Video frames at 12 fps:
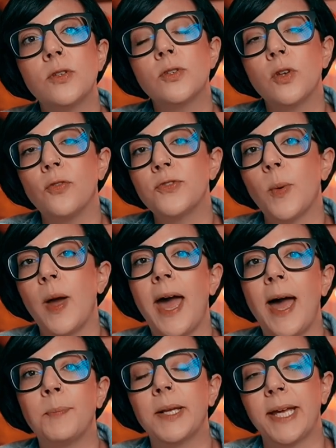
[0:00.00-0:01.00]
software
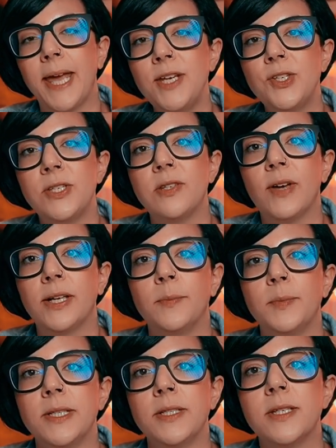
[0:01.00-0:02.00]
application
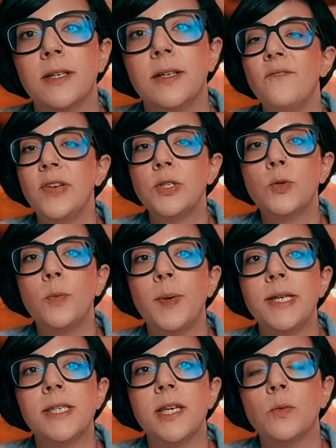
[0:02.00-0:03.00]
development. Visual
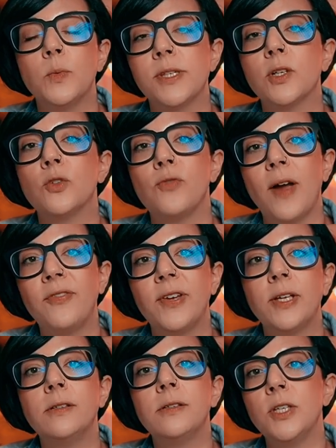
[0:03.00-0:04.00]
Basic was a
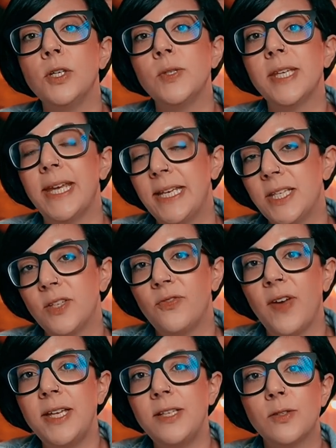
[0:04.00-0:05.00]
graphical user
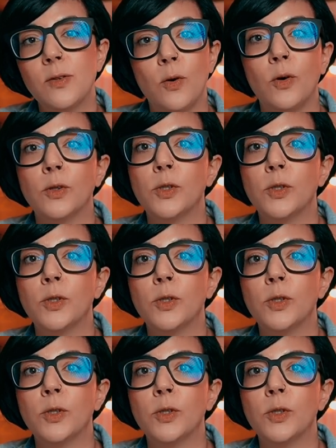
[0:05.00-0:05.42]
interface, or